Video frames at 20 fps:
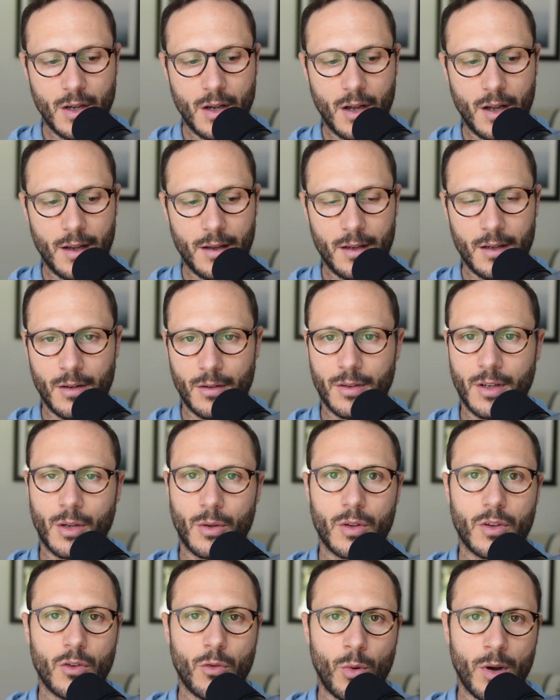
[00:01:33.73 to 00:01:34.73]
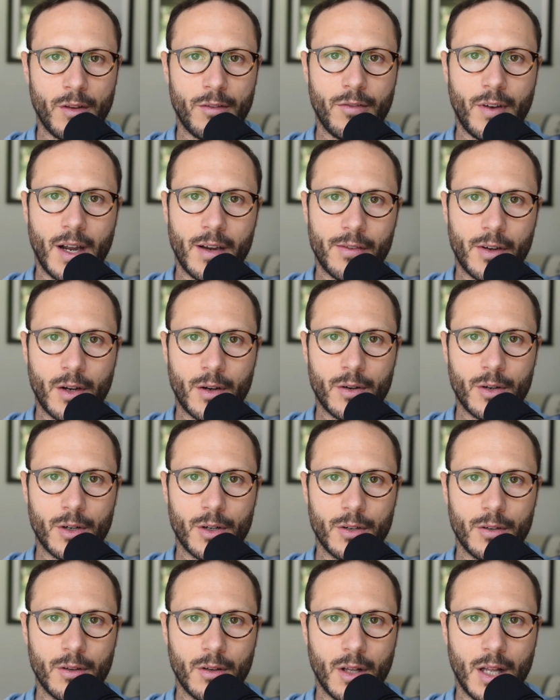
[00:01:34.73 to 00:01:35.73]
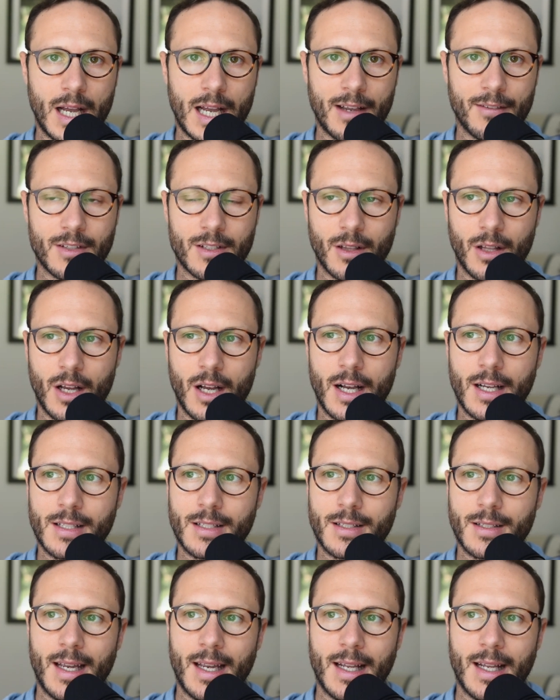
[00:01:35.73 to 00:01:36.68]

nearly 2,500 lives lost,